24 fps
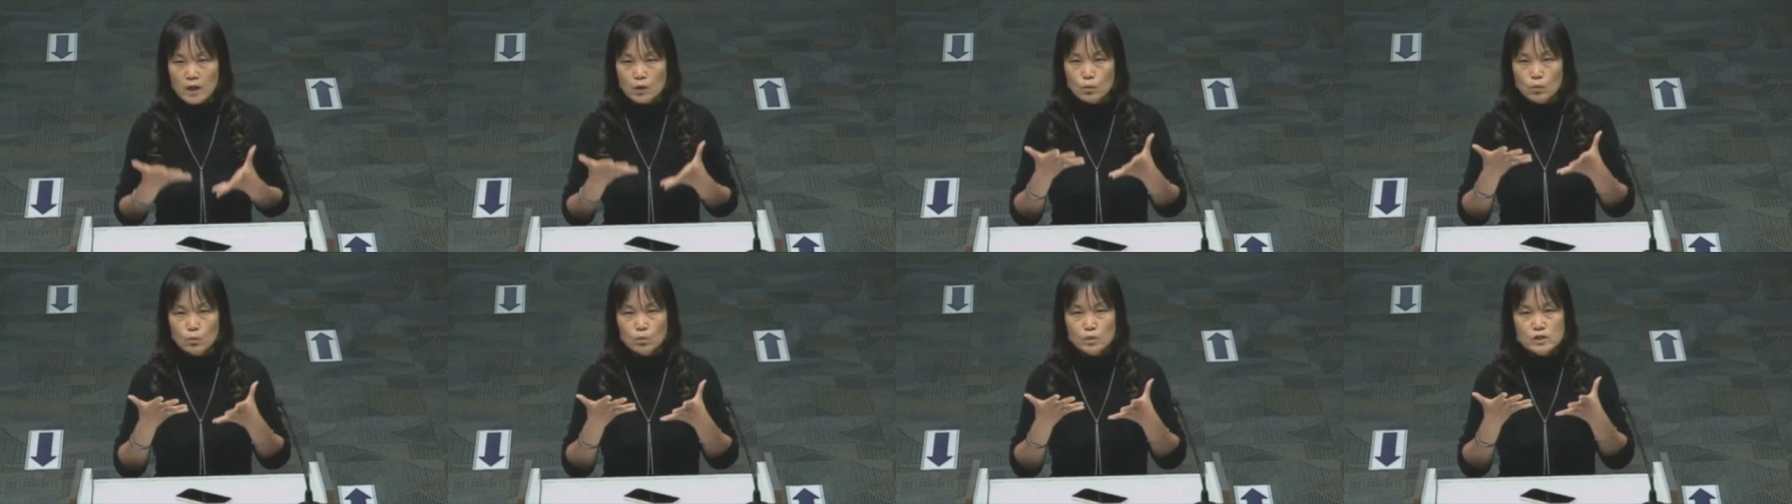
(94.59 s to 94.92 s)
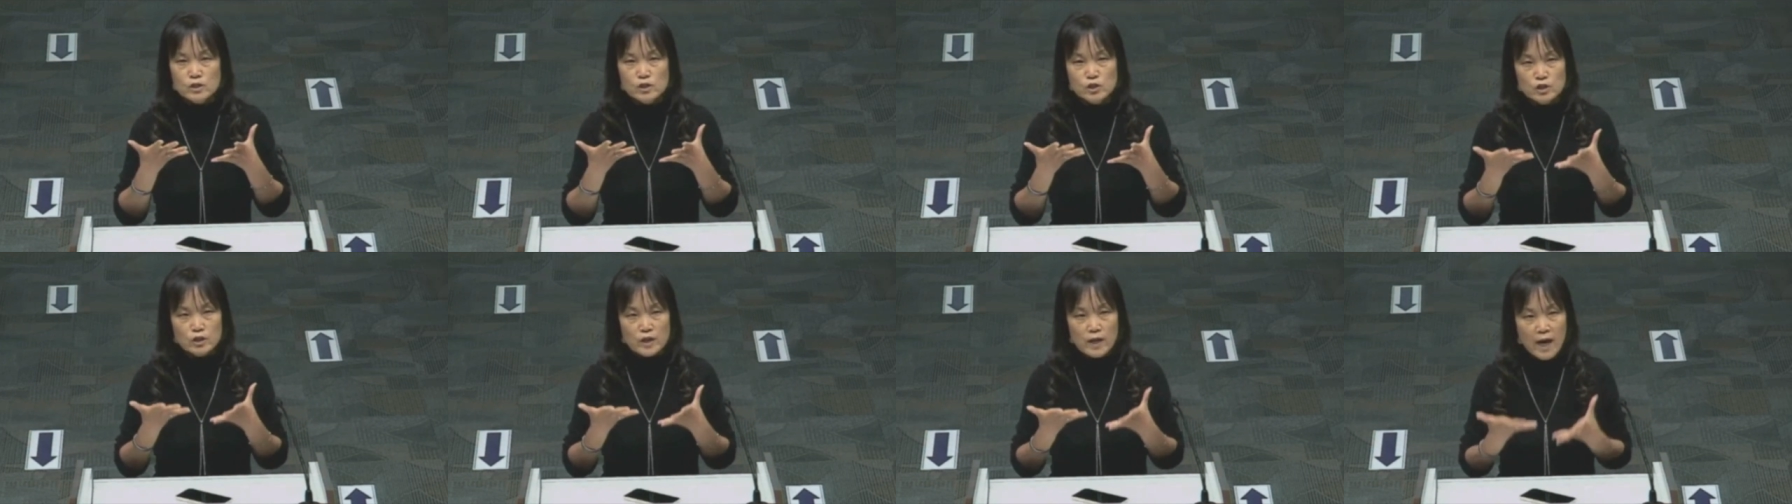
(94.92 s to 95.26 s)
we
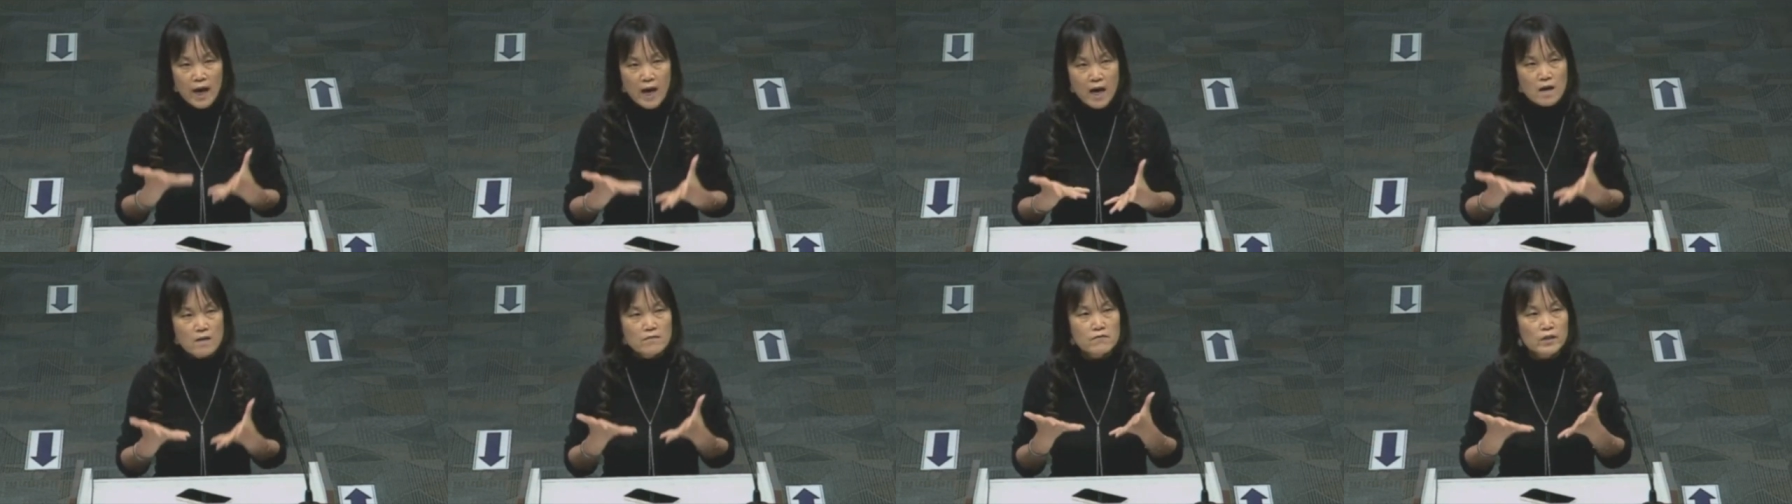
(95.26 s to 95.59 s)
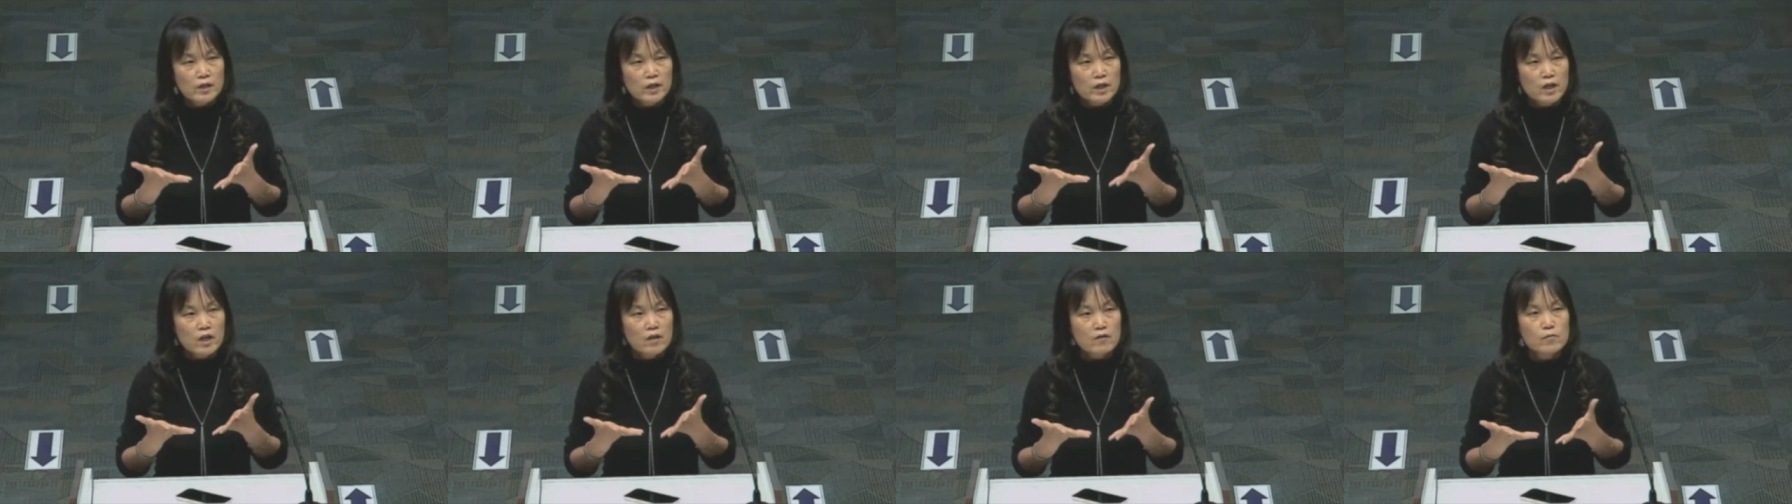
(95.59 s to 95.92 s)
should have
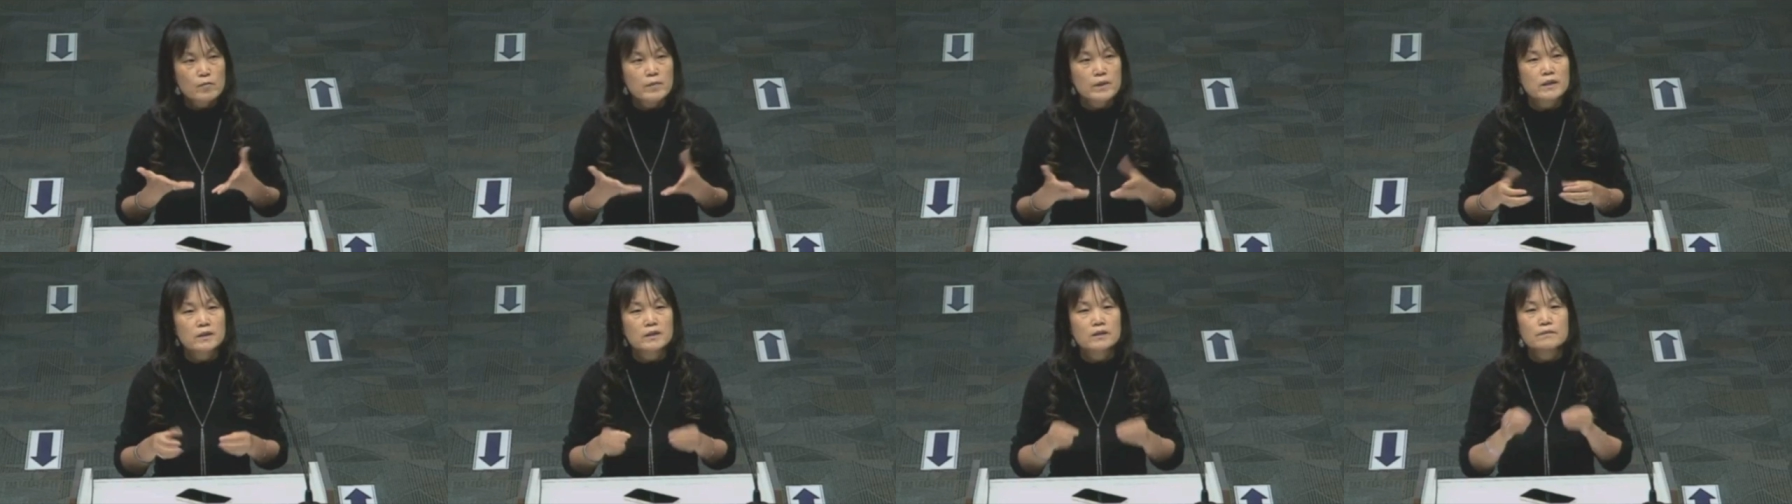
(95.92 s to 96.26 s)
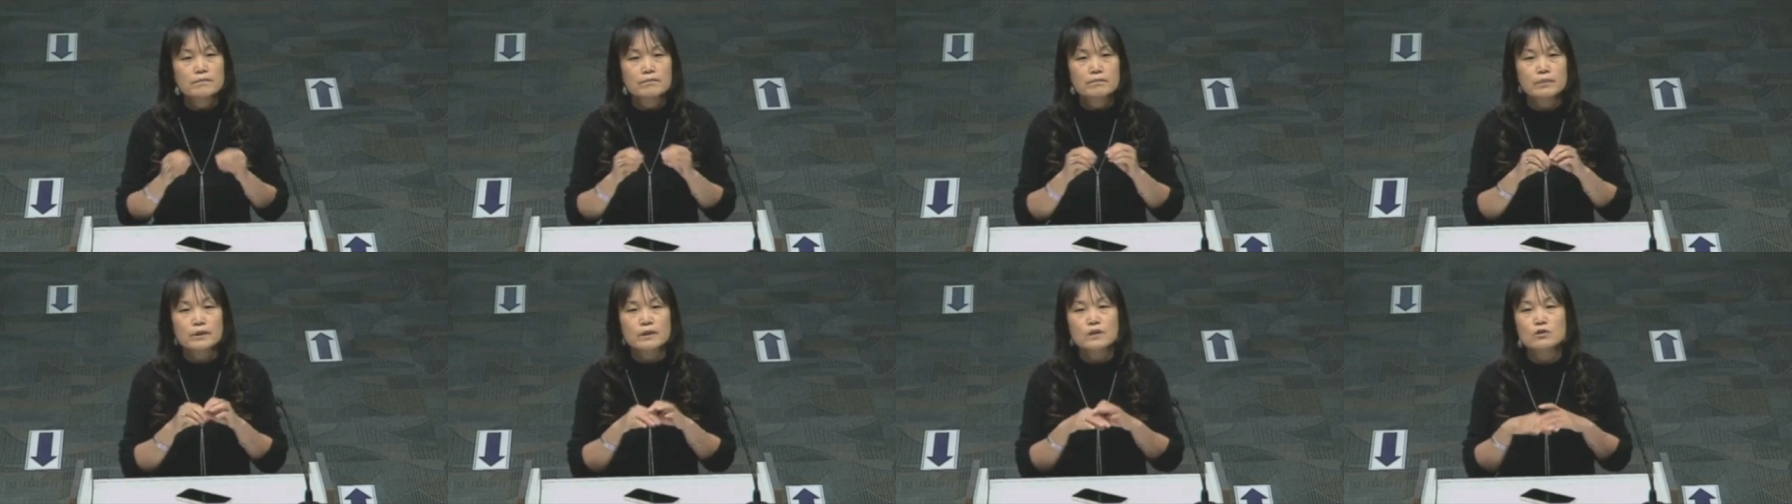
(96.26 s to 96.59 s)
our government
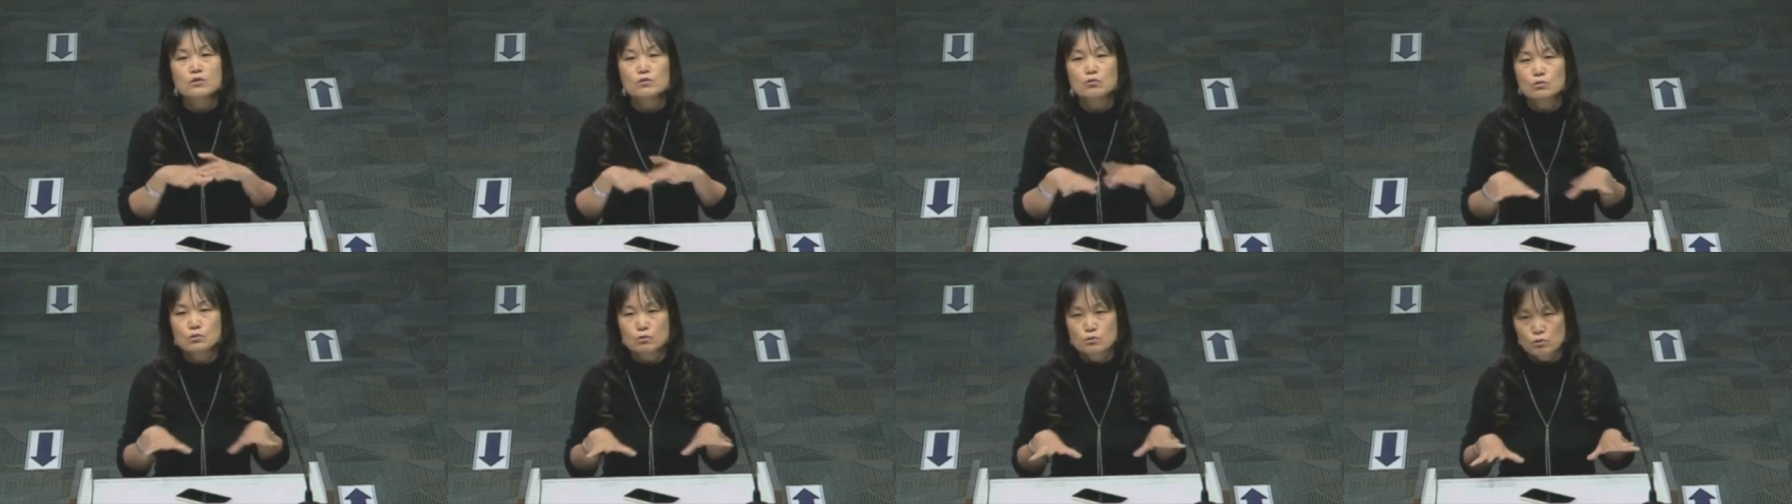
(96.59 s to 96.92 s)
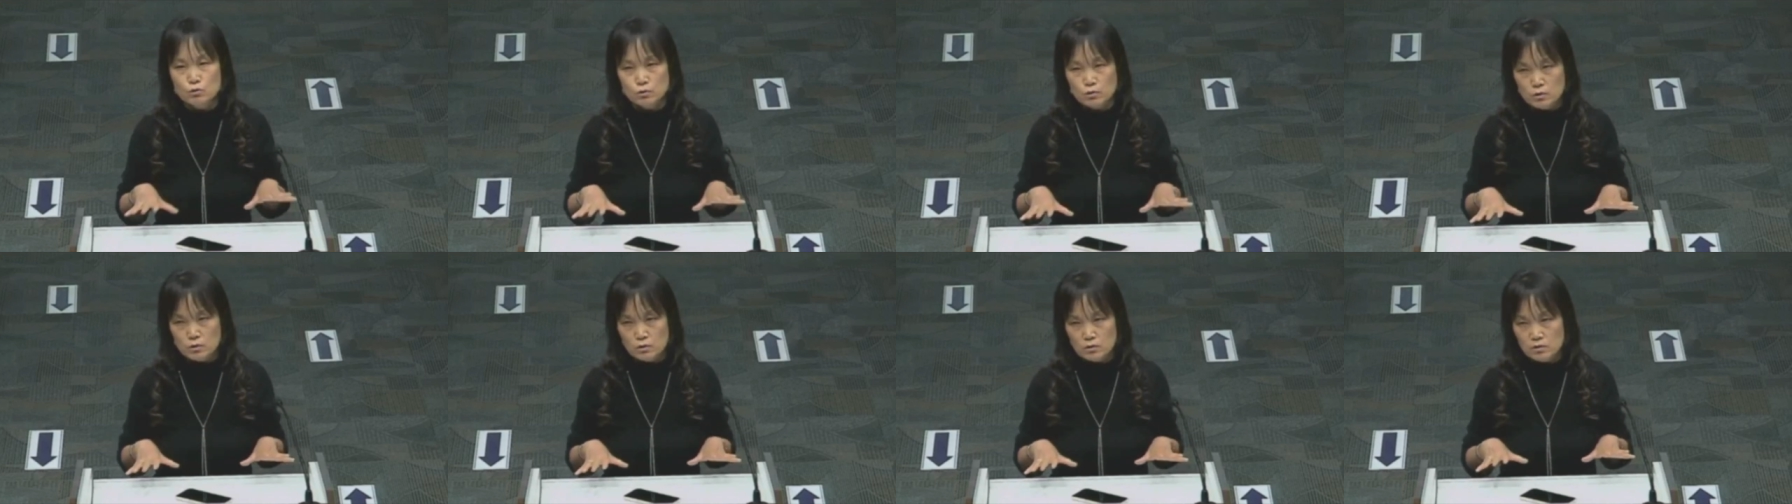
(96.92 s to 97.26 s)
be
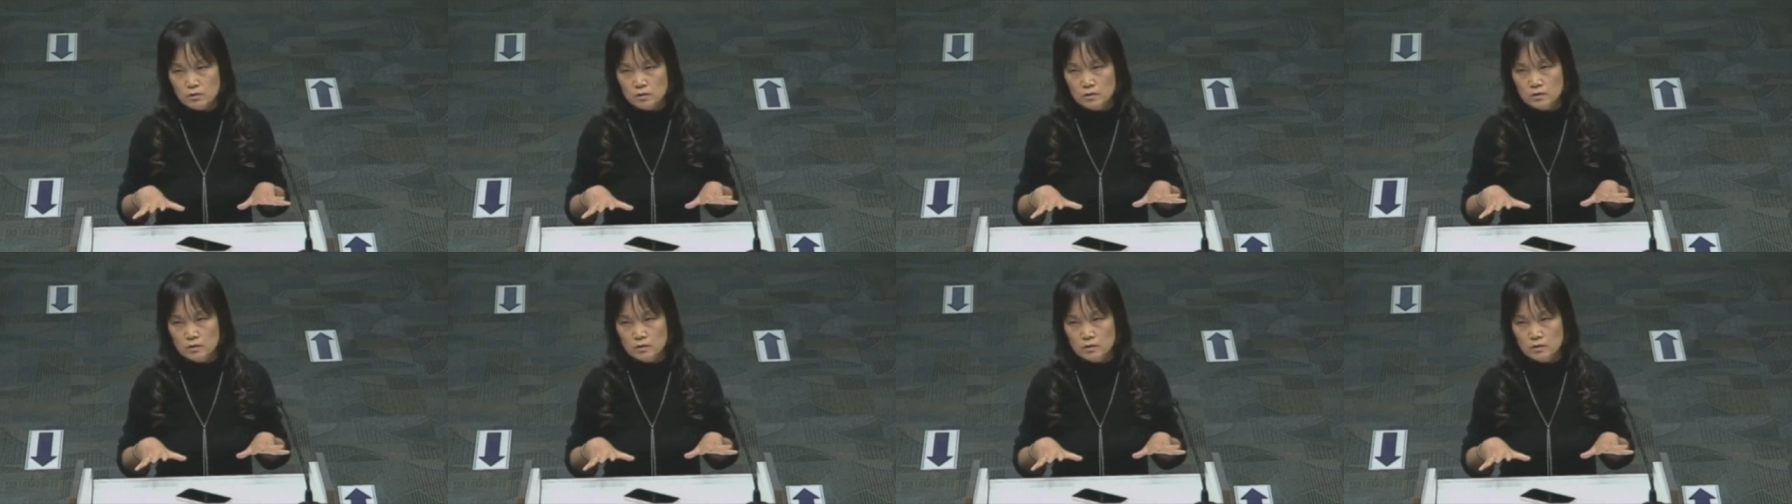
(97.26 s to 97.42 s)
neutral.